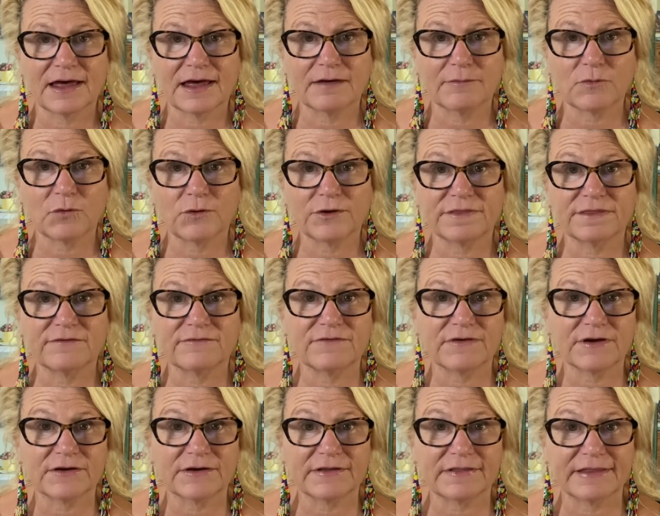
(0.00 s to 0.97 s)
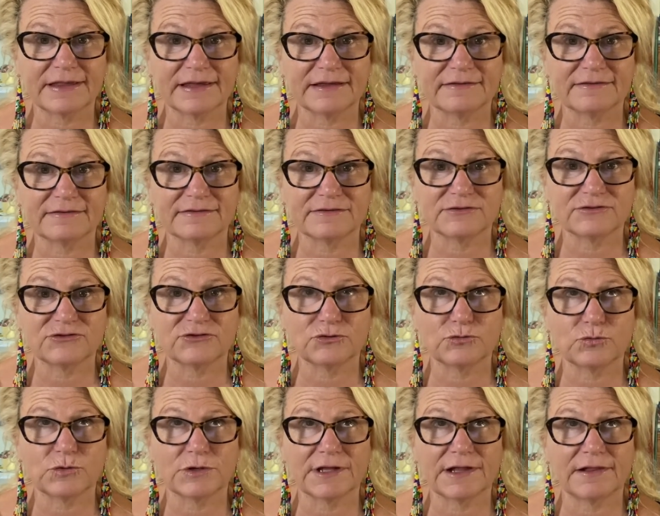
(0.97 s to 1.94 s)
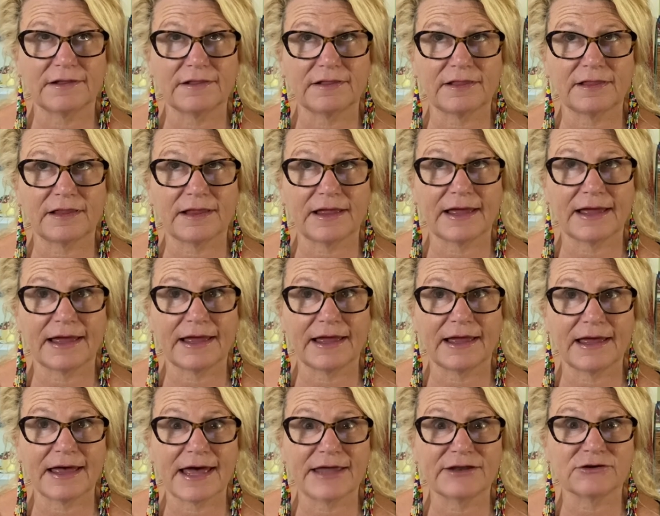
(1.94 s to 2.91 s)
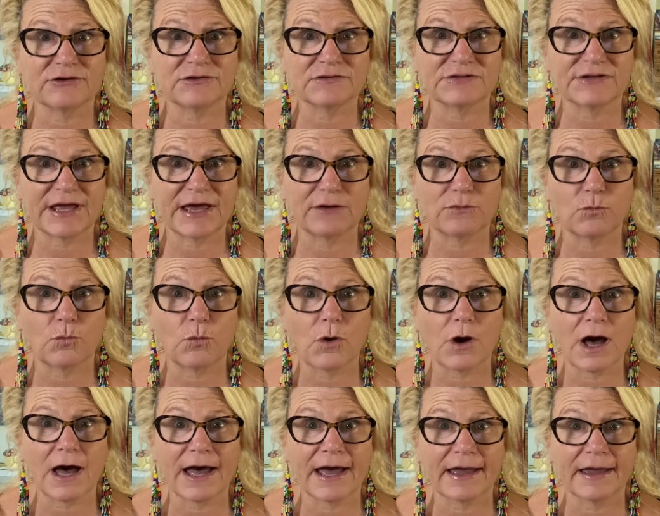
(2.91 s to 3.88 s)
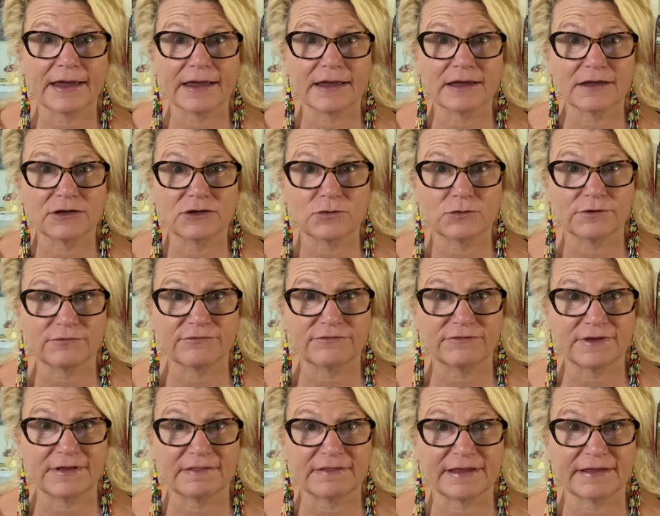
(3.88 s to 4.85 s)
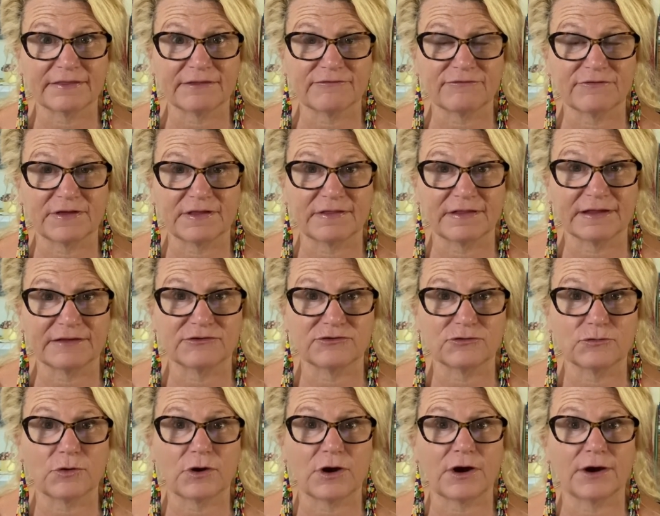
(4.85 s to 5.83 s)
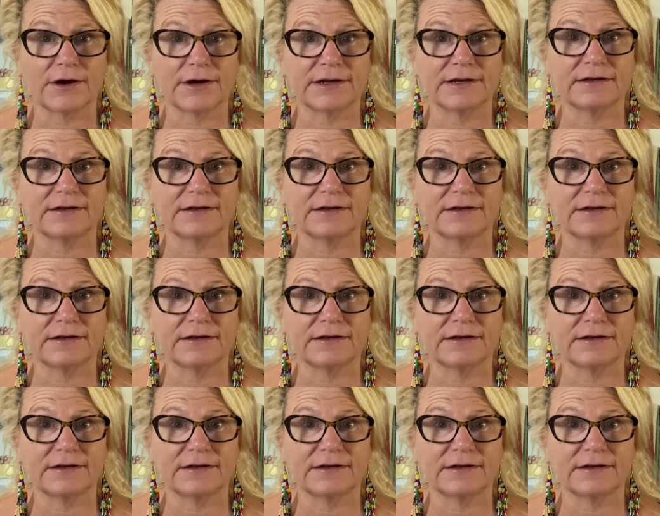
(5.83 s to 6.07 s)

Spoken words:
Or at the very least, you will understand why you are feeling the feelings you are,